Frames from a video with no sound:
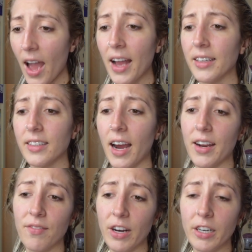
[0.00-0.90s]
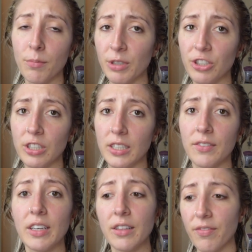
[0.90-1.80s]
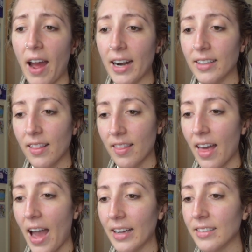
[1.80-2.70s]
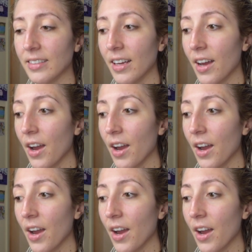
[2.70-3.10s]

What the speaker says: and I am very appreciative in the fact that